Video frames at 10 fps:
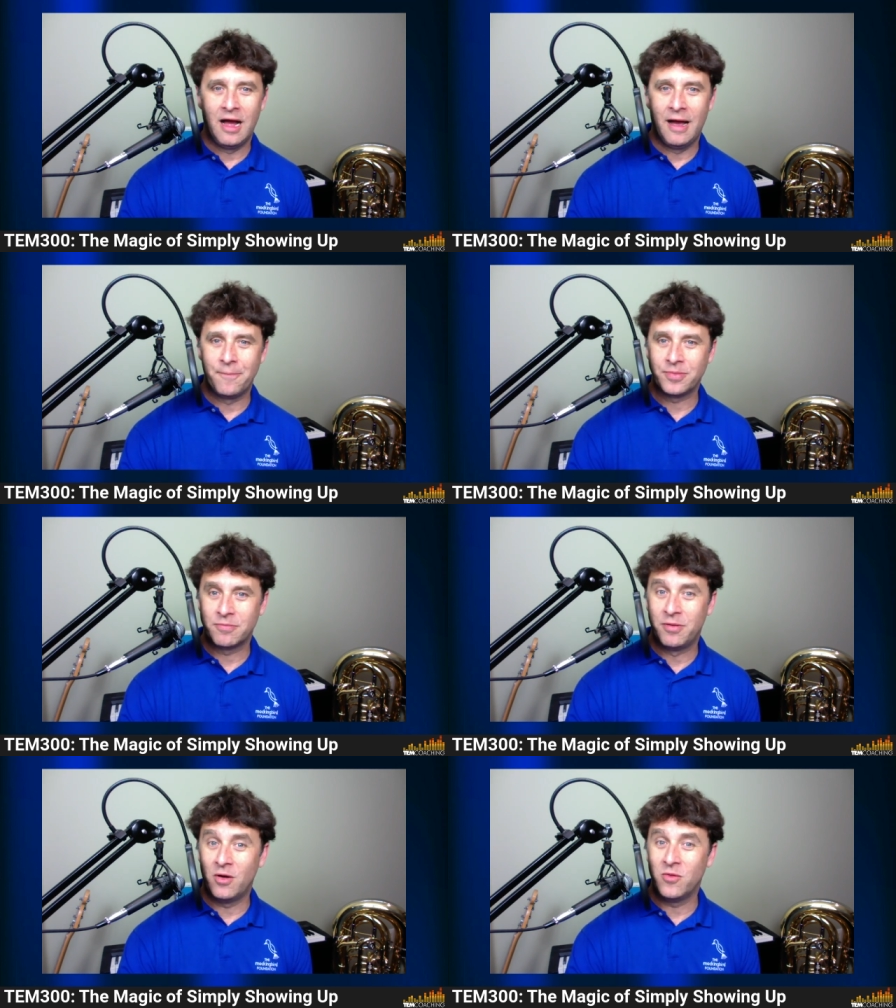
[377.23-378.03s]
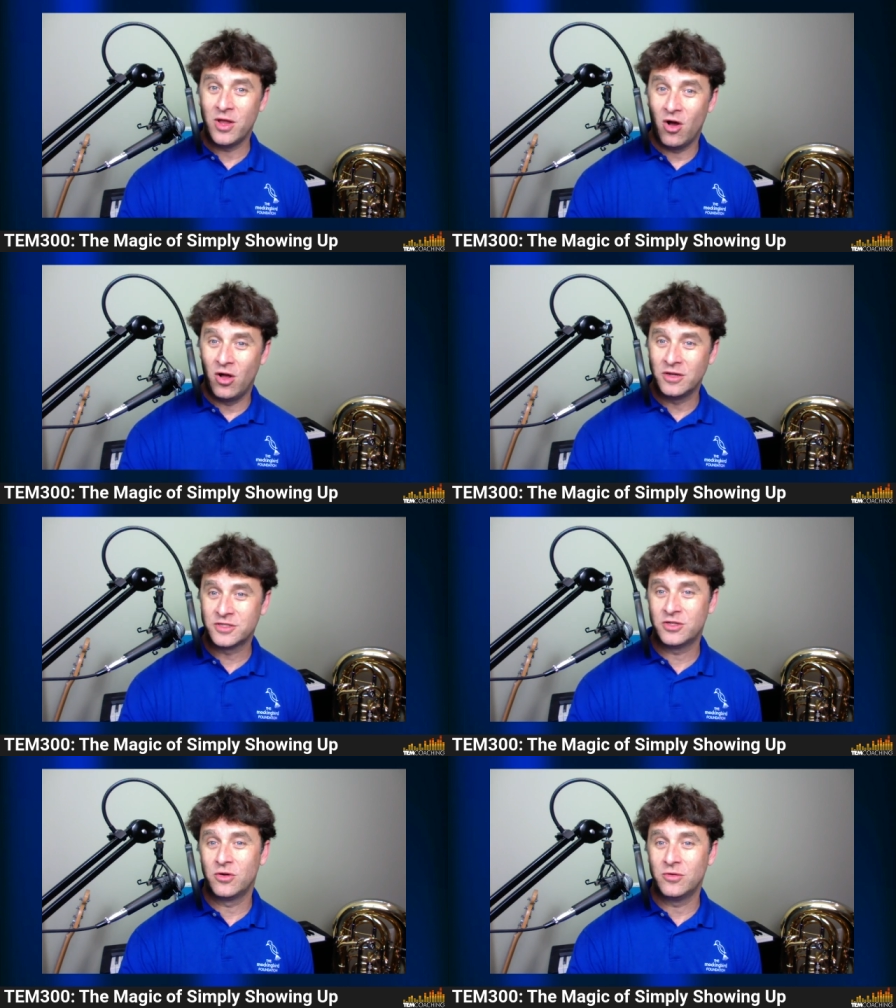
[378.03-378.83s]
Um, but we
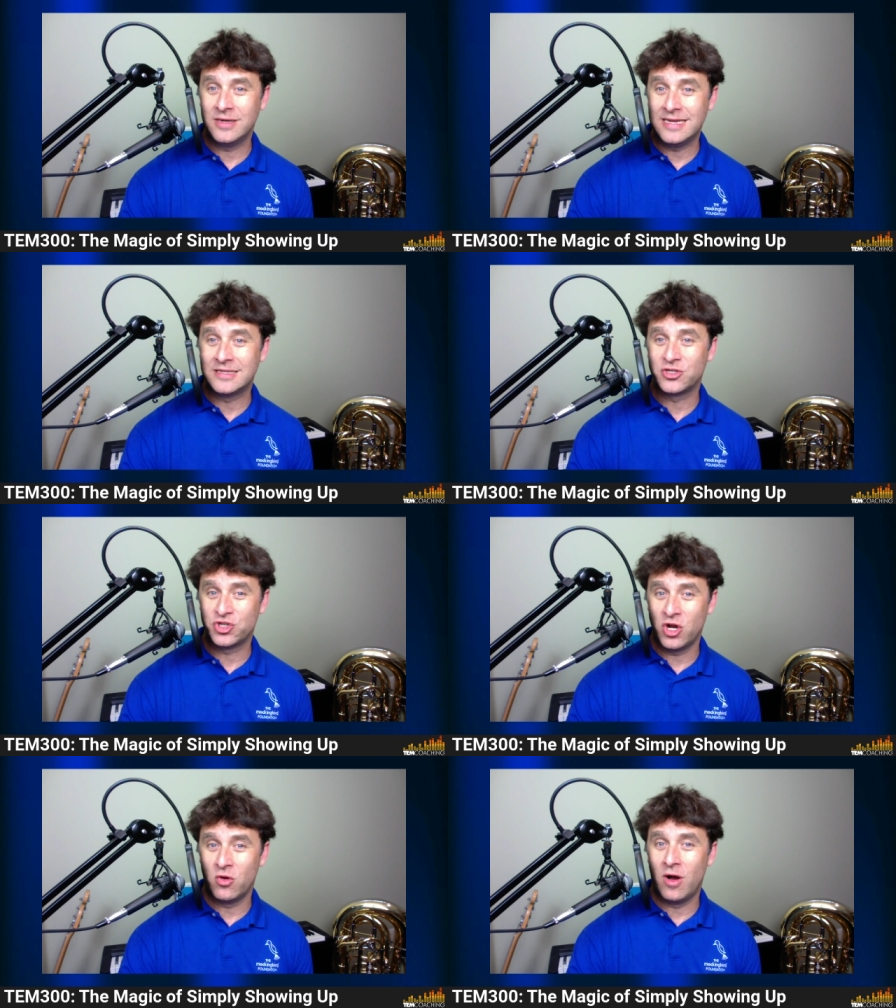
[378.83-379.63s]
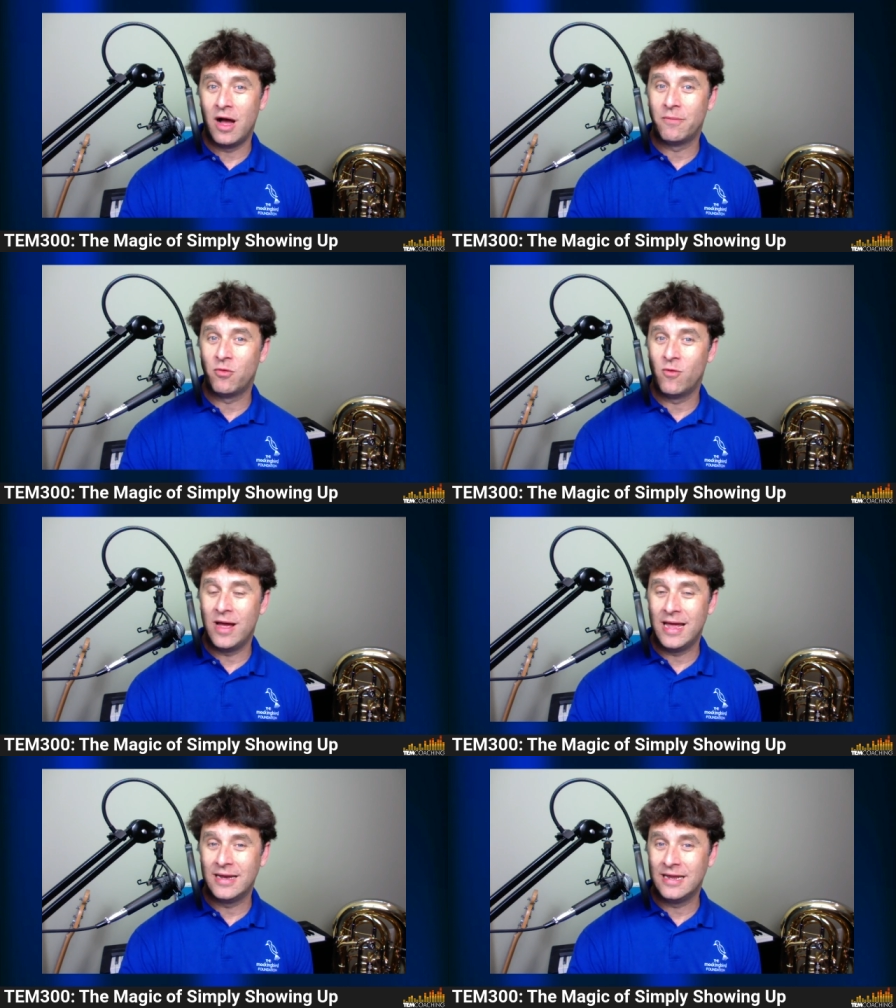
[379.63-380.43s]
also need to show up
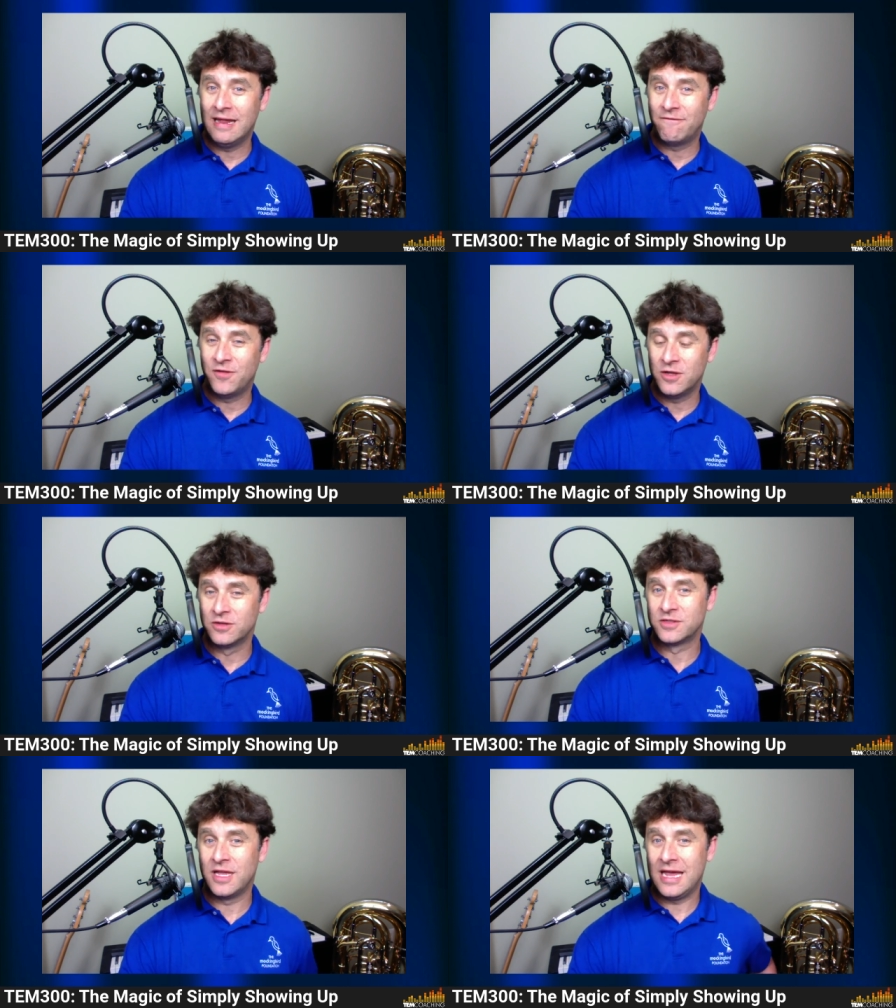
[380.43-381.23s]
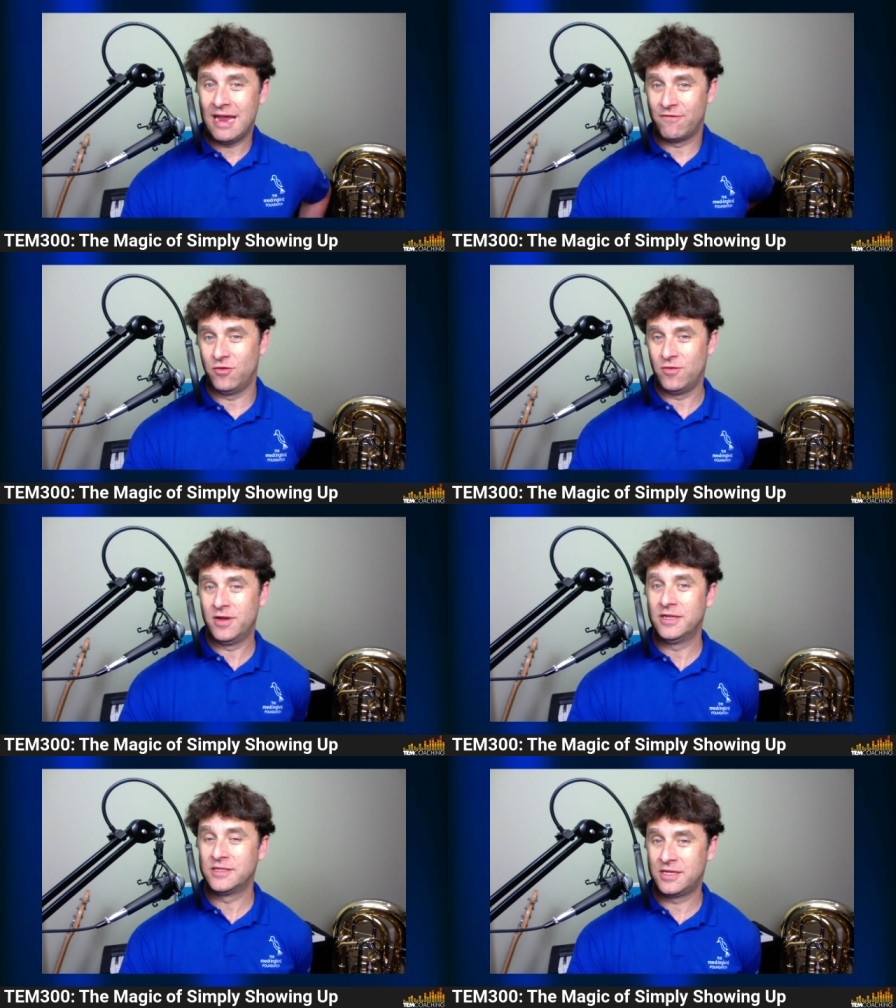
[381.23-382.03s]
when it feels like
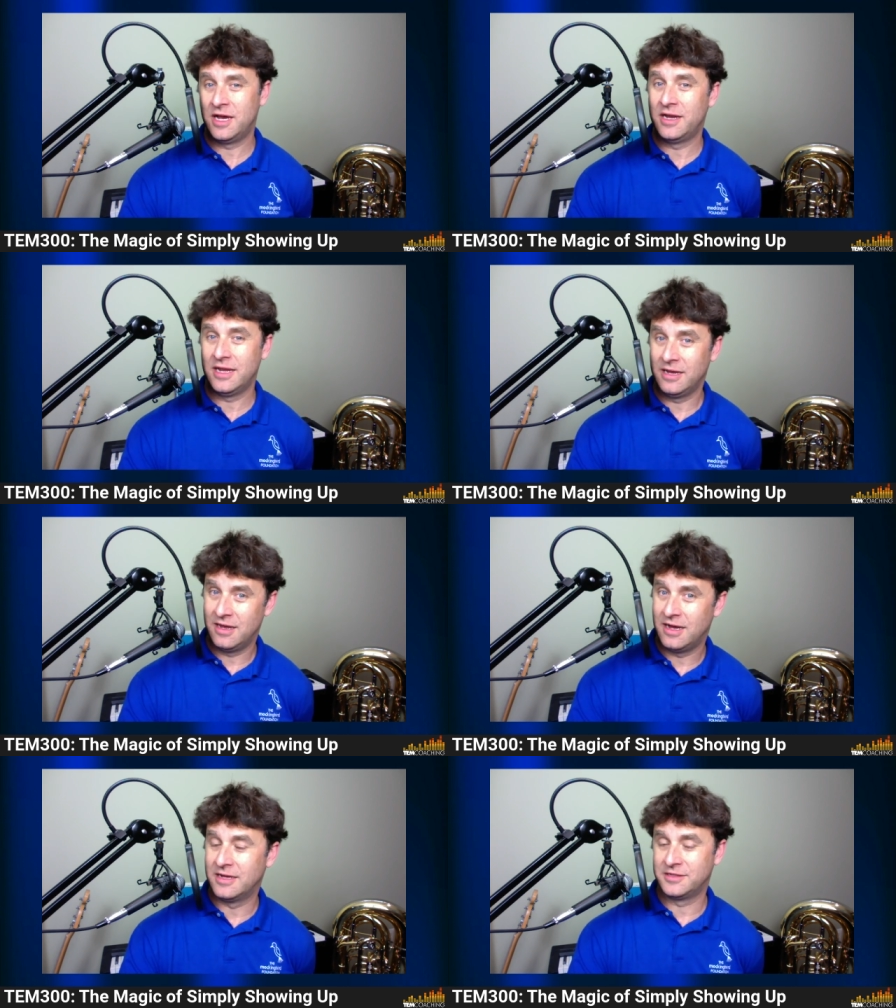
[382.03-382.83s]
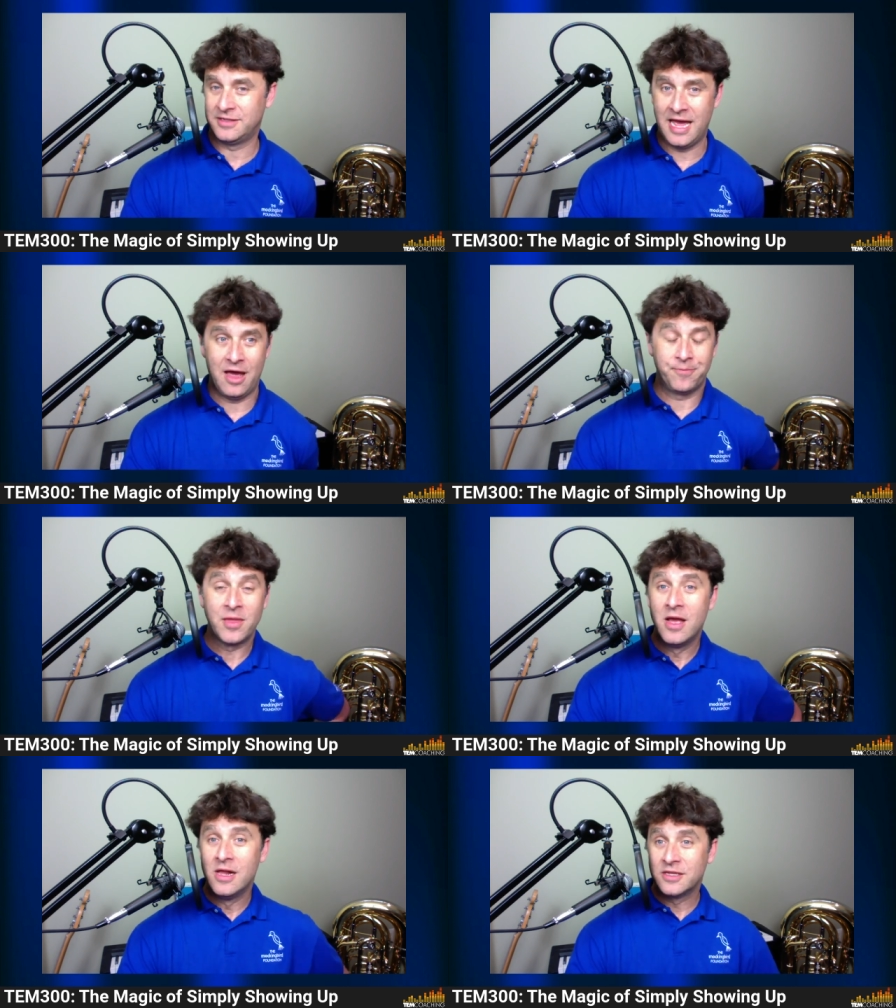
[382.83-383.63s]
everyone is cutting us down.